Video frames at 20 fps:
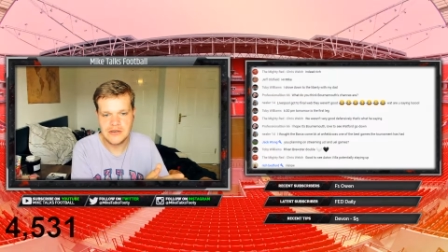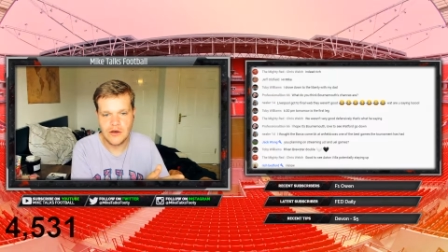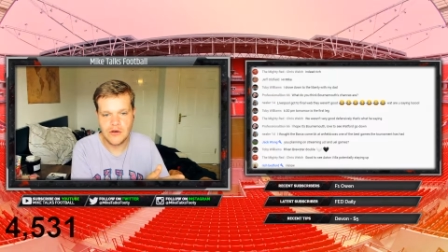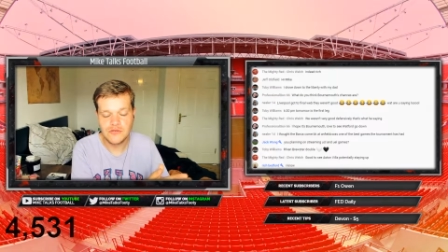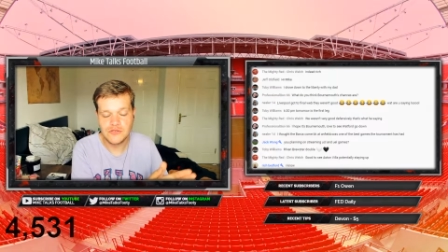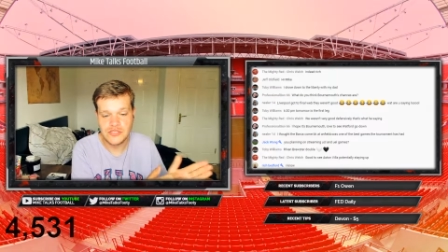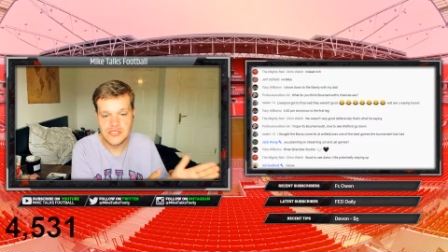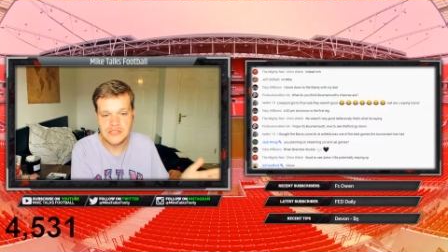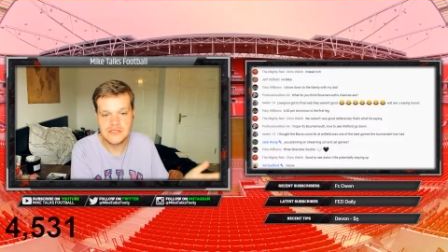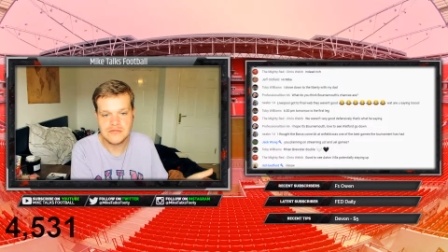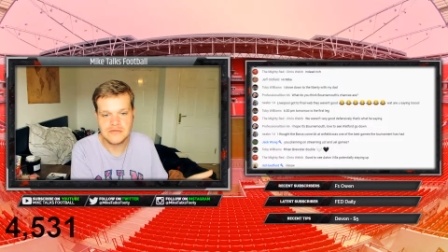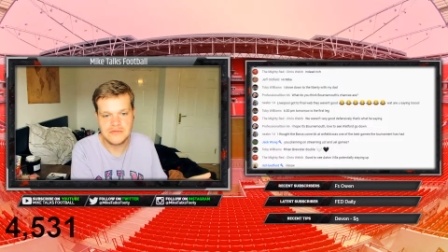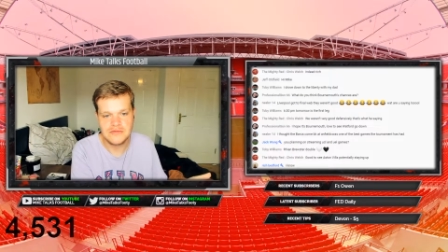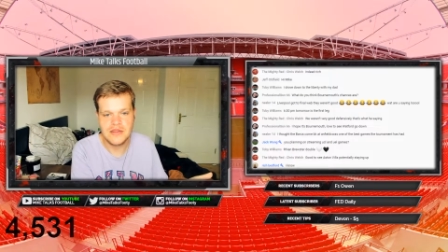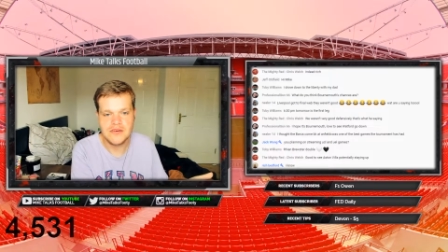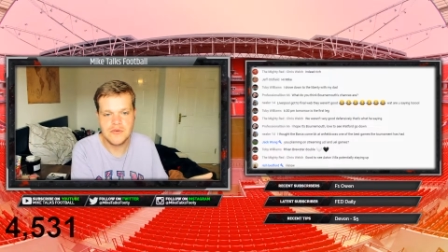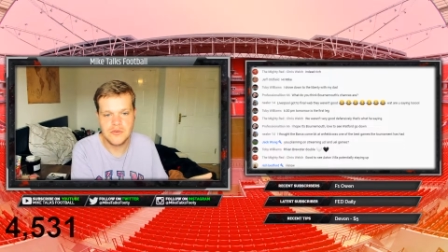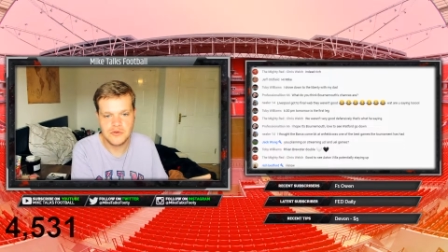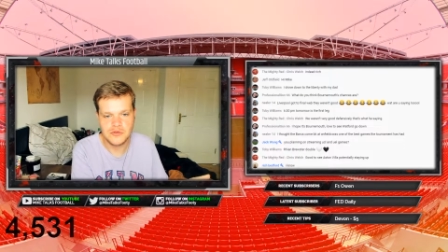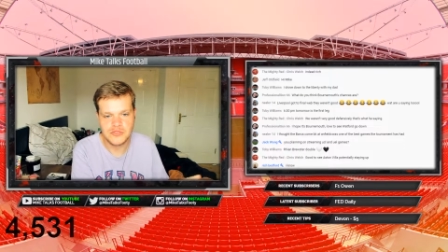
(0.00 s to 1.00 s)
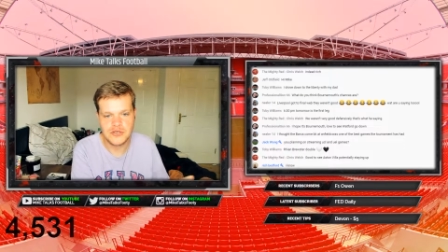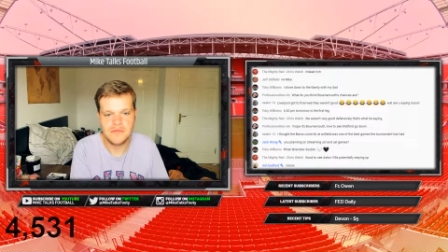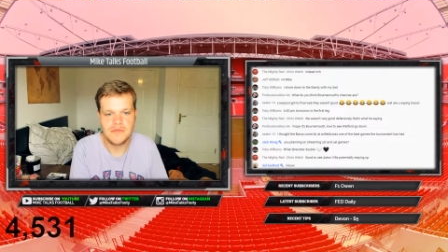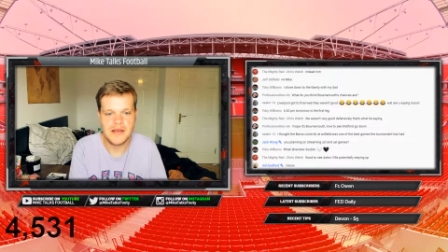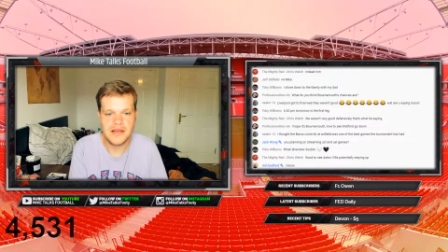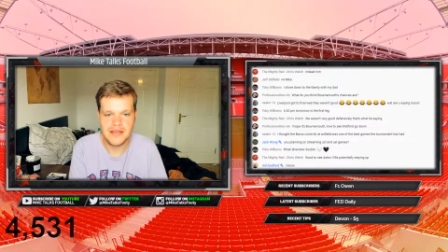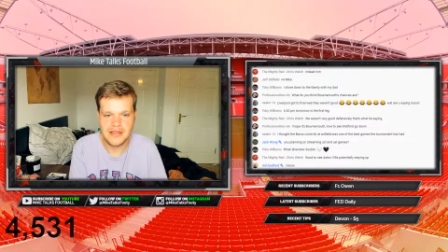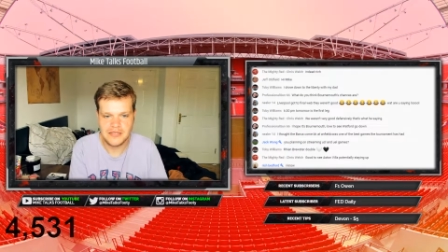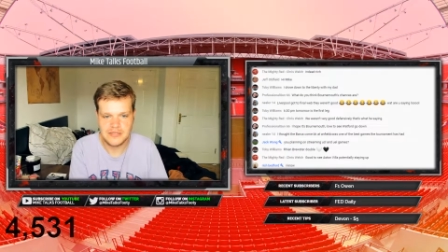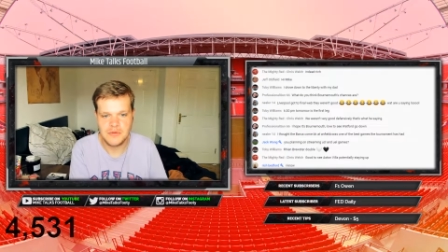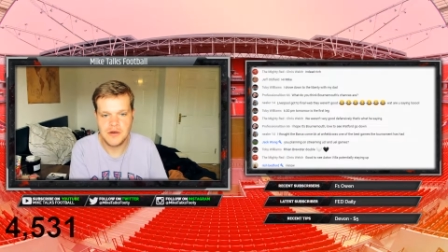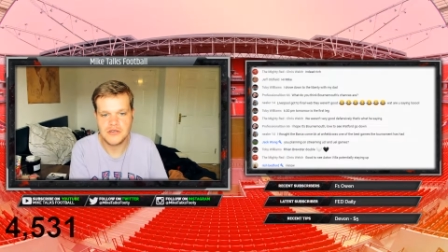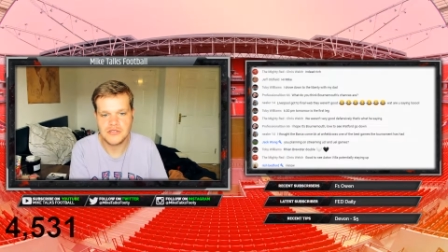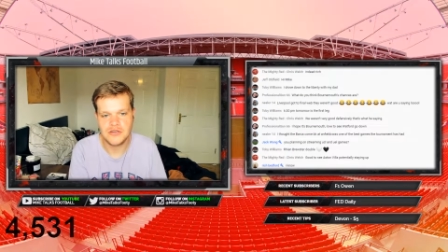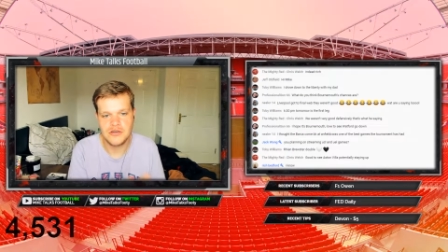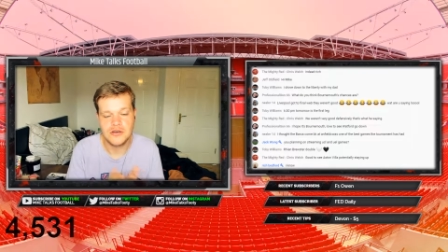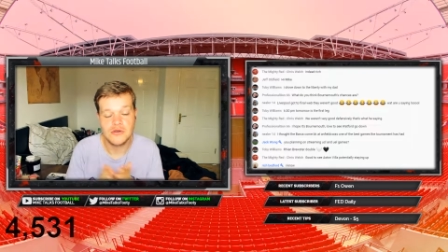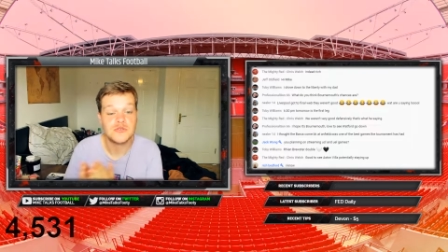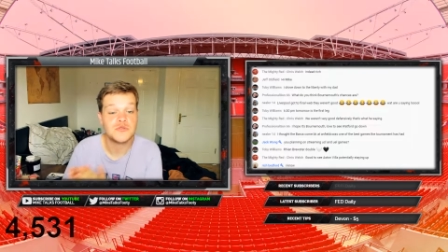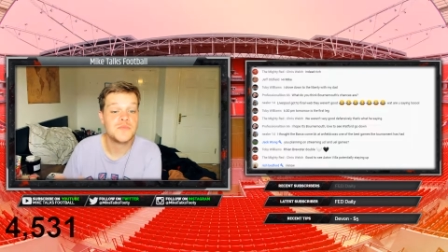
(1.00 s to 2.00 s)
Obviously, Liverpool's comeback against
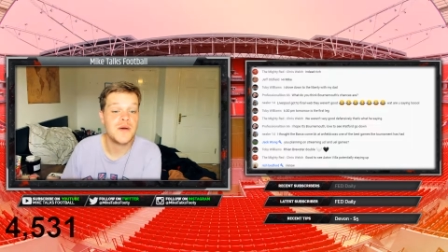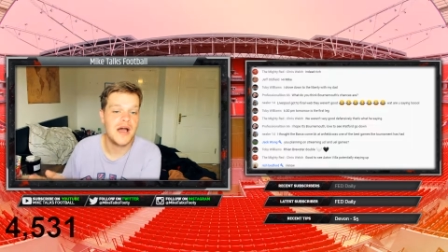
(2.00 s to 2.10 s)
Barcelona was